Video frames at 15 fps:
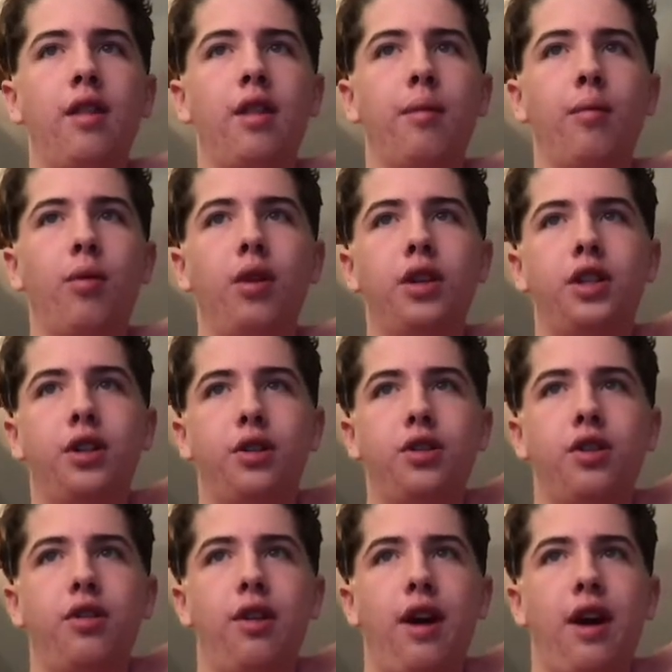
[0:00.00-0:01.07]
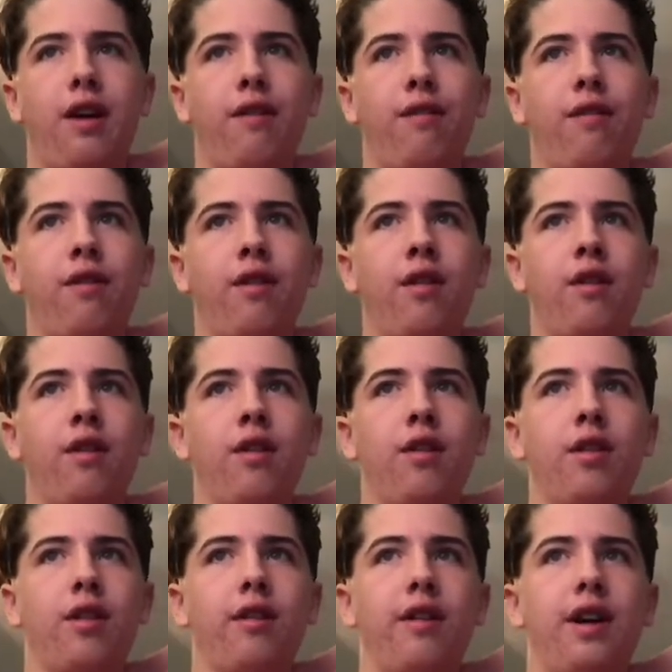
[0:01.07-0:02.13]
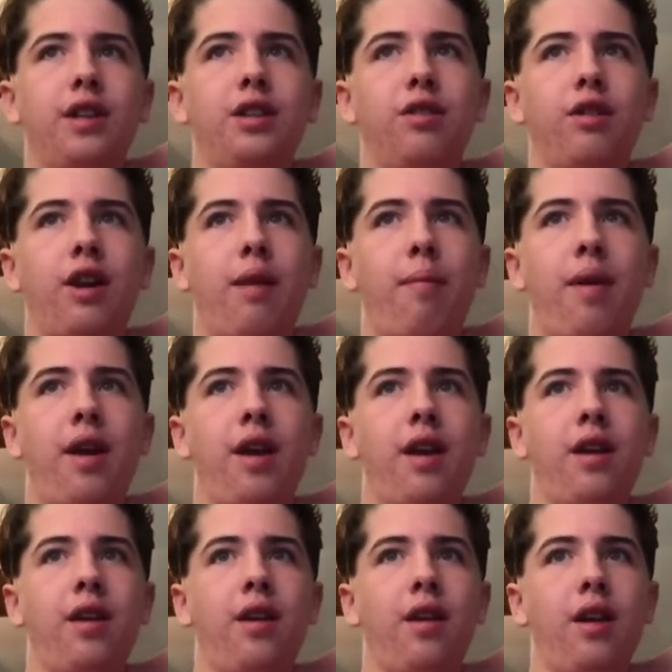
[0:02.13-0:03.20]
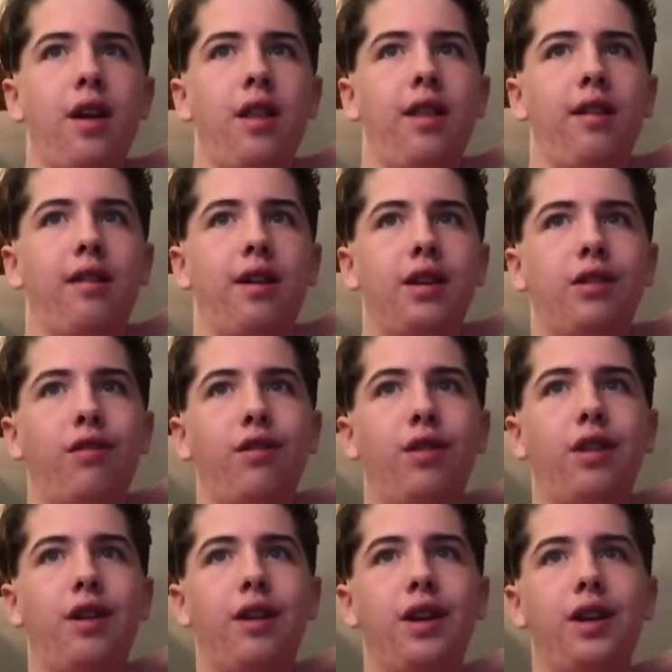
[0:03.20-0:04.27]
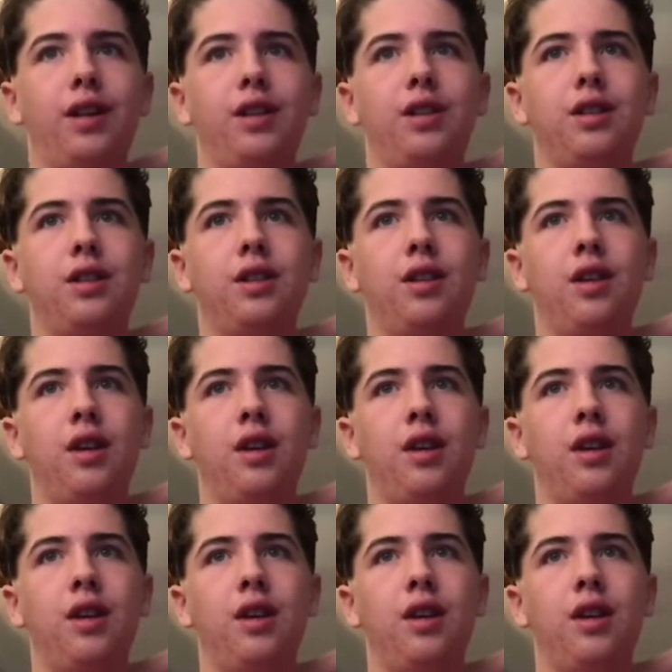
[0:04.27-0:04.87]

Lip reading: the more children you have, the less you'll get paid and the less food there is.